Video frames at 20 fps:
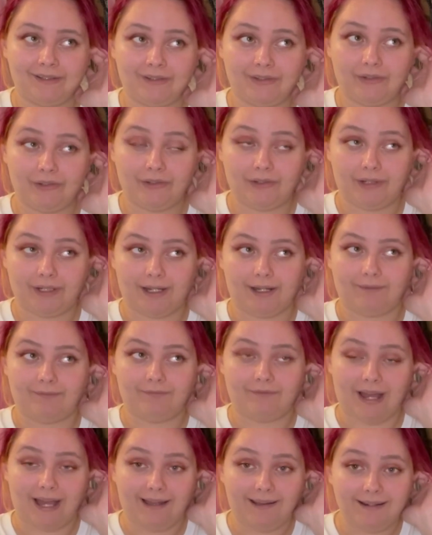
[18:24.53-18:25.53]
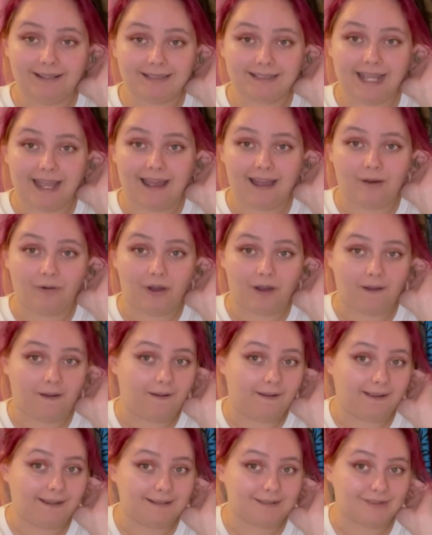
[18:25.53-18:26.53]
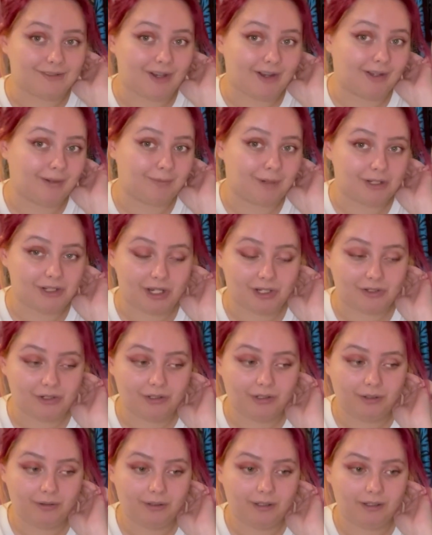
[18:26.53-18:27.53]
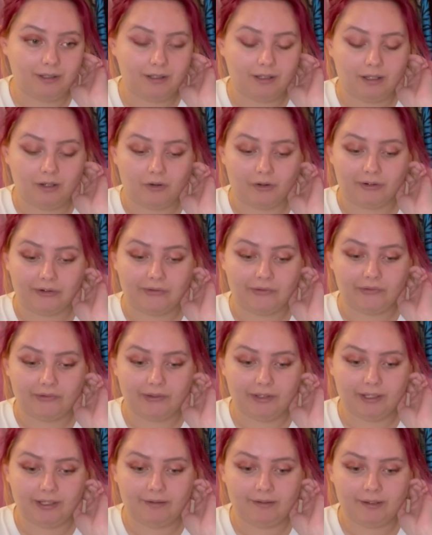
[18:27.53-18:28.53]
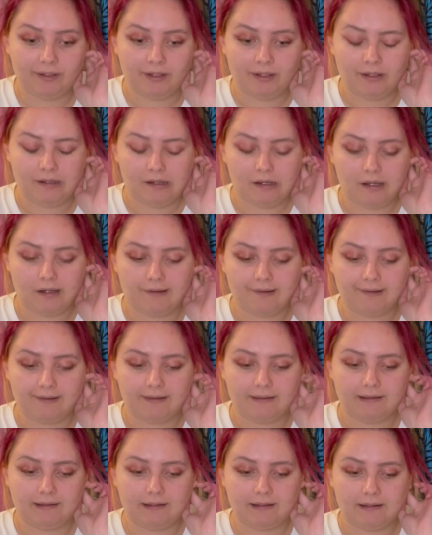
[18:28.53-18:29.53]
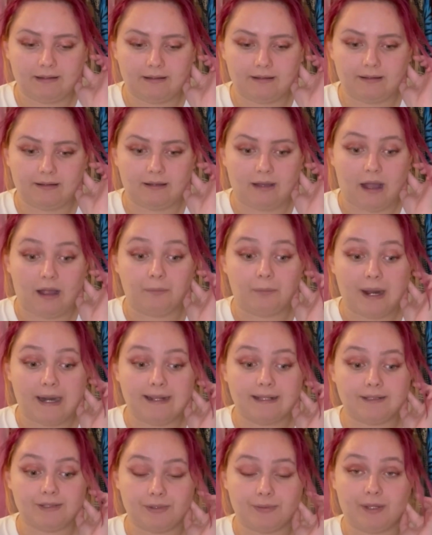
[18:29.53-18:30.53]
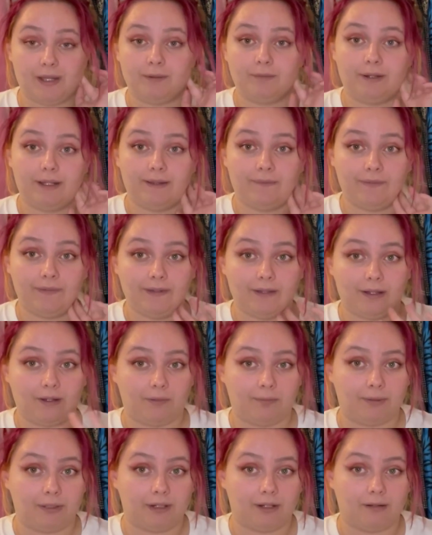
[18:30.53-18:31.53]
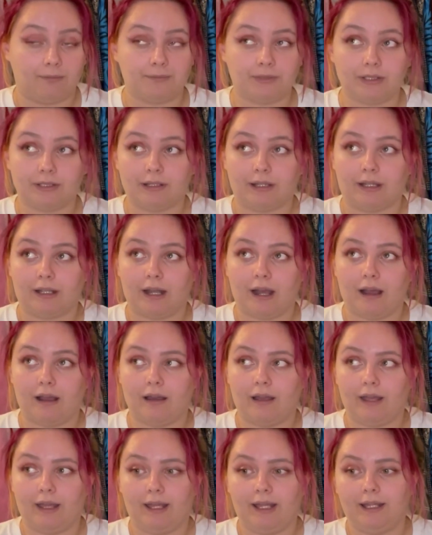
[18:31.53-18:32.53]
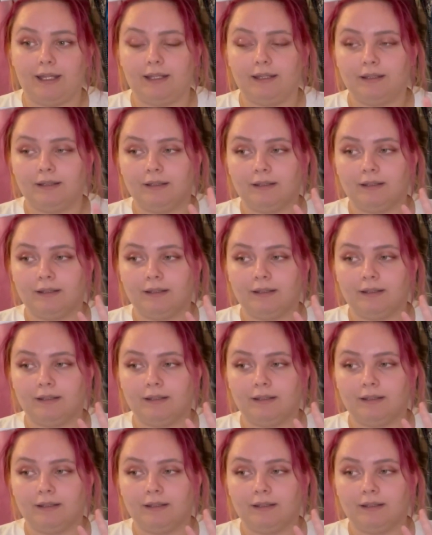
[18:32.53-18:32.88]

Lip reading: so yeah, that is how I designed my tattoo. Honestly, I went into it with open arms. Like, I